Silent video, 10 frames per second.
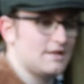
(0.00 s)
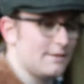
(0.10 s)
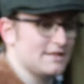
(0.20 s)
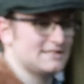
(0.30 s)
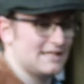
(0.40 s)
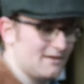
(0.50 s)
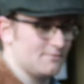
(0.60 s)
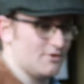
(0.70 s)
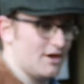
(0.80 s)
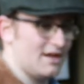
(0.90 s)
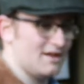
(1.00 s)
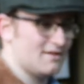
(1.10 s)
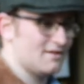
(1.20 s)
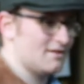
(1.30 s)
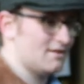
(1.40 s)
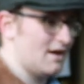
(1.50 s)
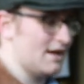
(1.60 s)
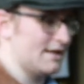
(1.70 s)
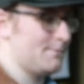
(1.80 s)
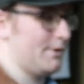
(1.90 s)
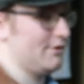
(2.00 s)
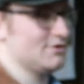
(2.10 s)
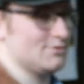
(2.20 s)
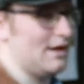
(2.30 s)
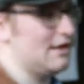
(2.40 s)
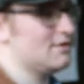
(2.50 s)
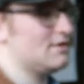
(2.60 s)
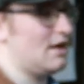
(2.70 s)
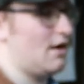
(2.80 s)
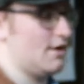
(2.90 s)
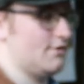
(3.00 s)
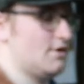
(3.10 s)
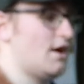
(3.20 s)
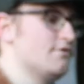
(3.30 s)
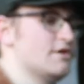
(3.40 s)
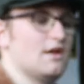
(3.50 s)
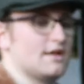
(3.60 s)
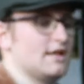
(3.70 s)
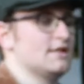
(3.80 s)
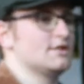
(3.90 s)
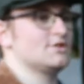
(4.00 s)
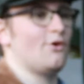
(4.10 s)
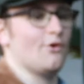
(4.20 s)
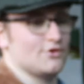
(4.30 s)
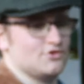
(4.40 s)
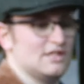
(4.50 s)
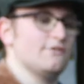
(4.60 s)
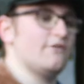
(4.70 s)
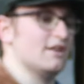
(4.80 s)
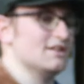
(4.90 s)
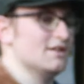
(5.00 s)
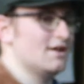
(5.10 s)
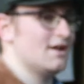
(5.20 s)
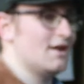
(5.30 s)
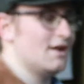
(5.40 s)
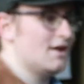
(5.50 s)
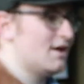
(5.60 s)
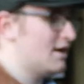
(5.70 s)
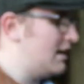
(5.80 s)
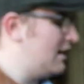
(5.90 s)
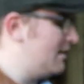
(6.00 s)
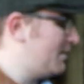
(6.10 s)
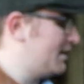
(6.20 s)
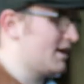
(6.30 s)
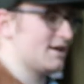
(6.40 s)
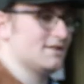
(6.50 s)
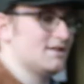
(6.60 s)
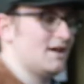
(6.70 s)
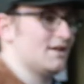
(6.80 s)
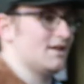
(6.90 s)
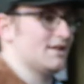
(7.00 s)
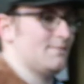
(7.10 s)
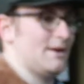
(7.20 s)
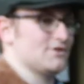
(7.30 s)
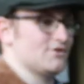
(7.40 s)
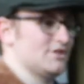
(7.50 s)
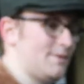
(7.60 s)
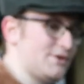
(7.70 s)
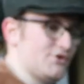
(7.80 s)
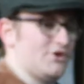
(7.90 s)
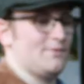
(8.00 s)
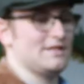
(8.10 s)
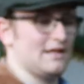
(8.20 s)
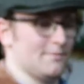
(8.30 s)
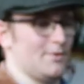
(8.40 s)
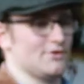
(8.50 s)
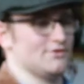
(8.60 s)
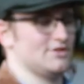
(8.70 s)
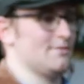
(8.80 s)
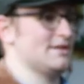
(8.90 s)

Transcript: now it's set up right. Yeah. And it pulls well. I I really like it. The torque's really fun. Yeah. Um, unlike a, unlike the petrol, because in the petrol you're up and down the box all the time,